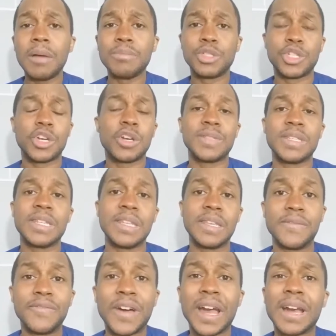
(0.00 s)
germs in the
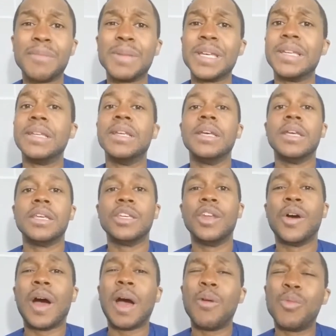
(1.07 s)
environment.
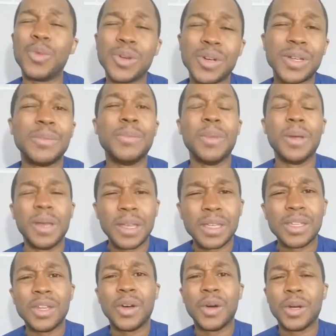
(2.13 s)
I would,
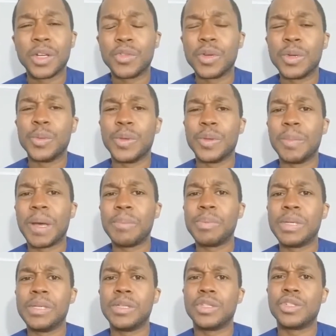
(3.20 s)
agree with my
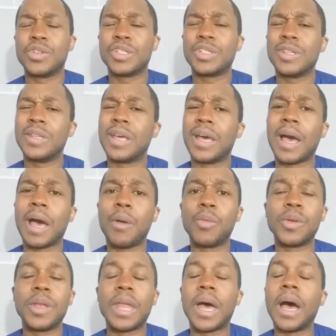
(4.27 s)
pediatrician that I
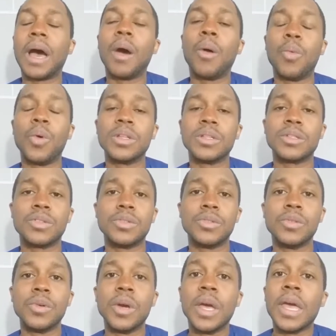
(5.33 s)
would not want
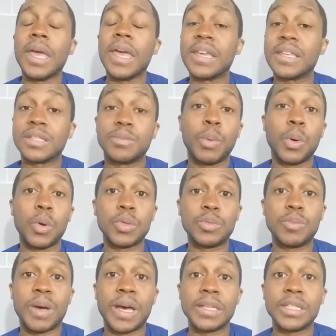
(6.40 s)
to expose
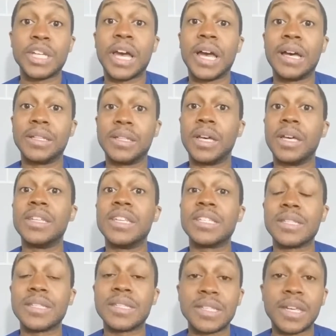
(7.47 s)
my child
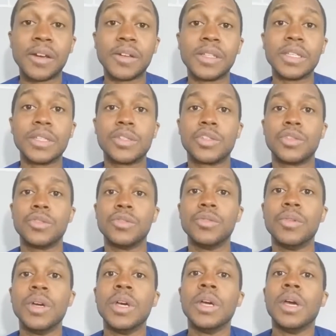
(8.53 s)
unnecessarily
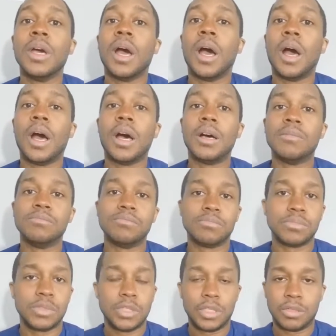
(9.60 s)
to, to
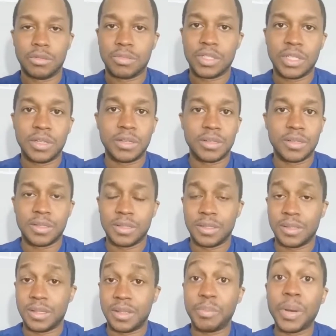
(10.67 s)

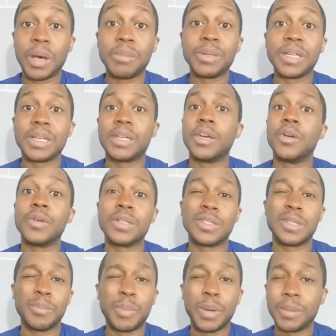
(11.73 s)
the public, go
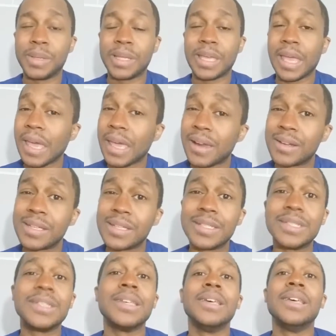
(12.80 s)
into public
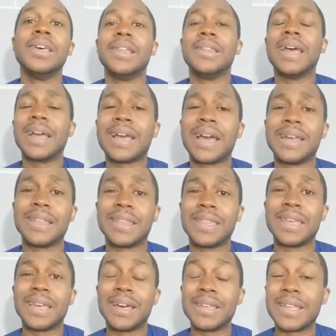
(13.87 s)
areas, that kind of
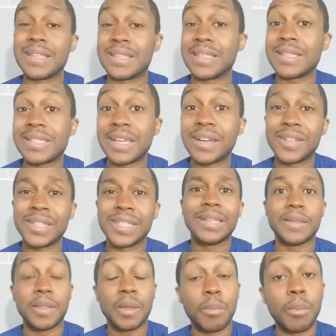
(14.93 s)
thing unnecessarily,
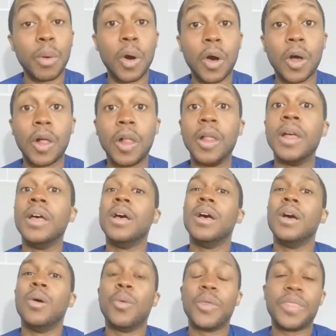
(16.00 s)
like the mall,
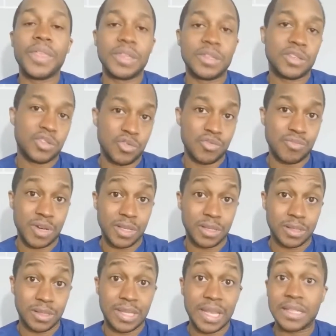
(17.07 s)
within 2
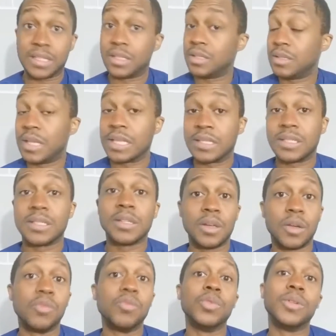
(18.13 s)
months. That's
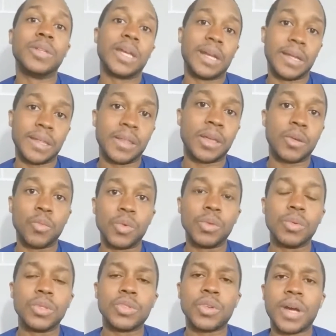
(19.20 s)
a rule that I think we
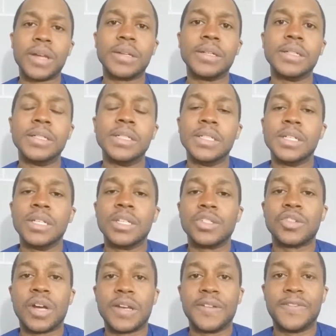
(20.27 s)
will try
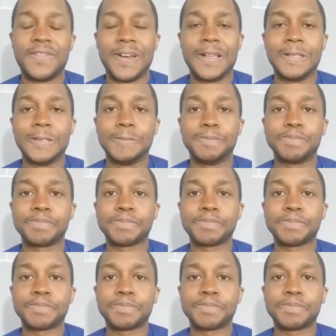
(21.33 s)
to follow.